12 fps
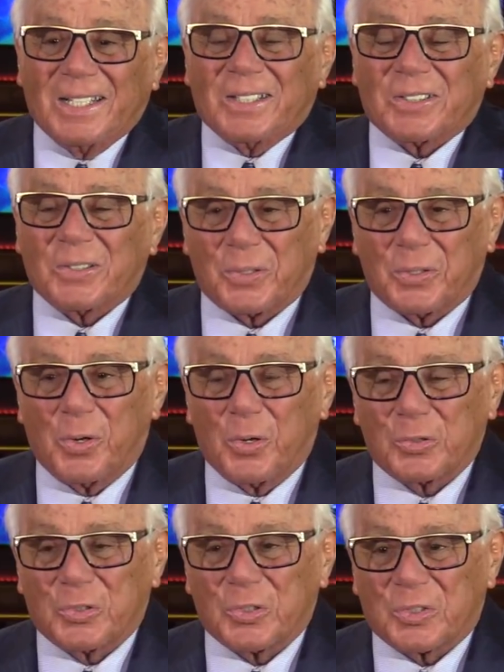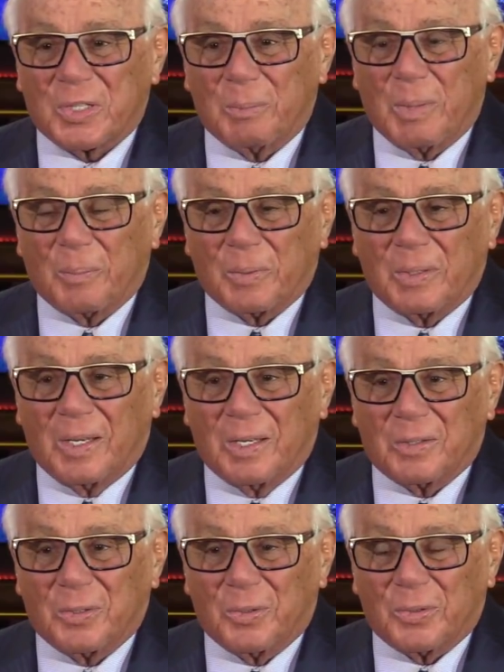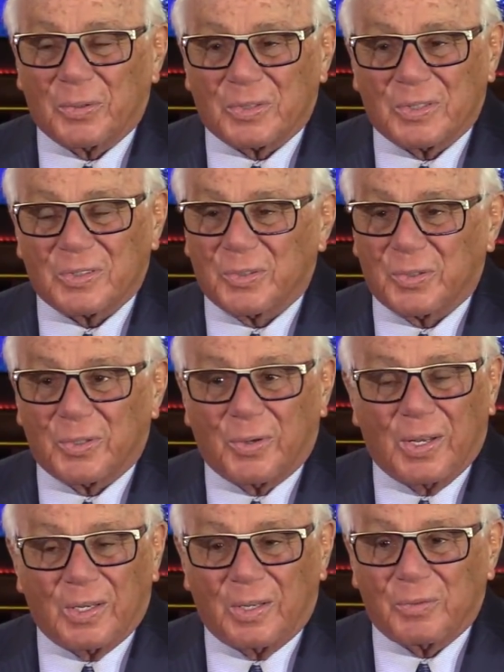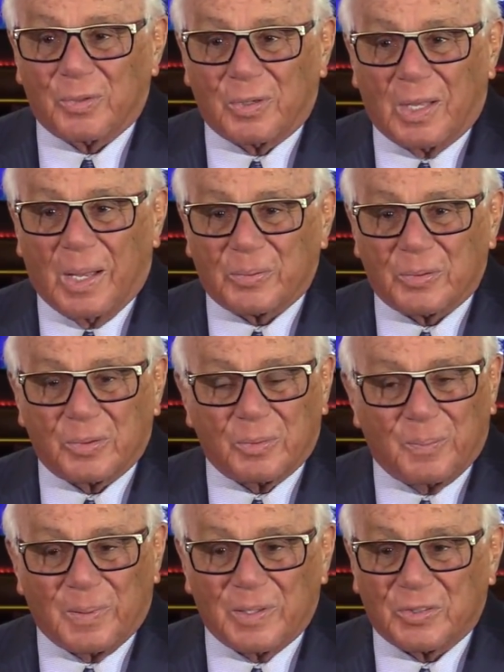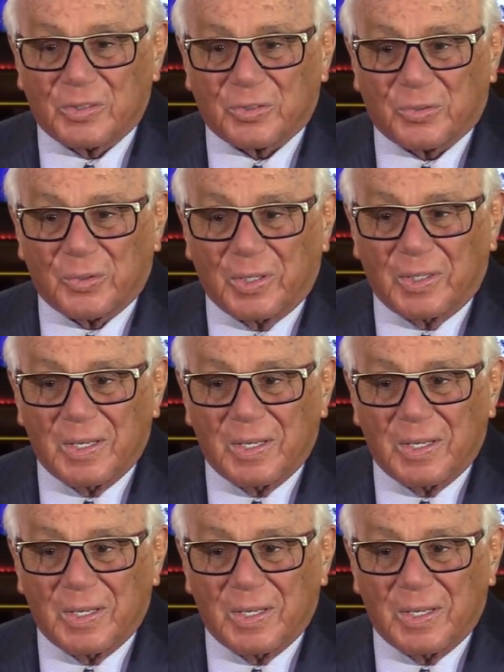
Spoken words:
So the hostess come up and I told her, says, "You know, I love your lobster. The place is great.